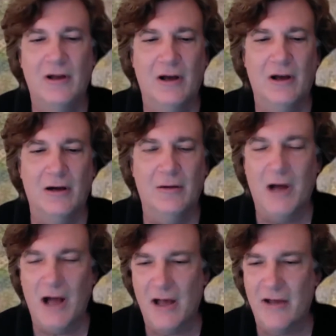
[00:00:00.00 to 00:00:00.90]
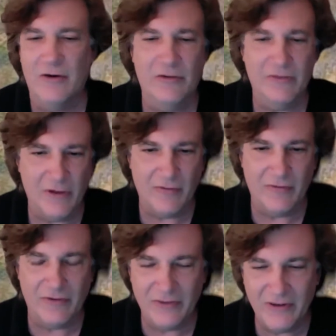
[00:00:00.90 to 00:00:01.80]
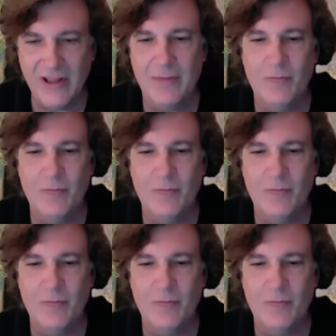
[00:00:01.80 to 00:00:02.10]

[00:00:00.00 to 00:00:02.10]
higher self-esteem.